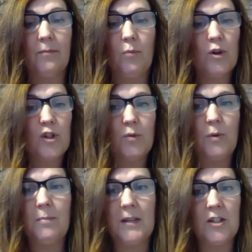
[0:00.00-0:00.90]
What should
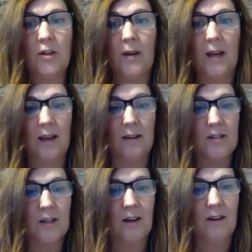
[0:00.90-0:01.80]
we be doing
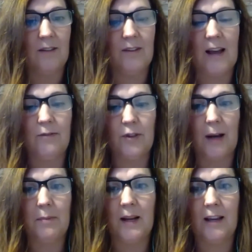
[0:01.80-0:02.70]
to kind of level
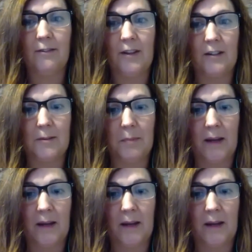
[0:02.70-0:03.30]
that playing field a bit?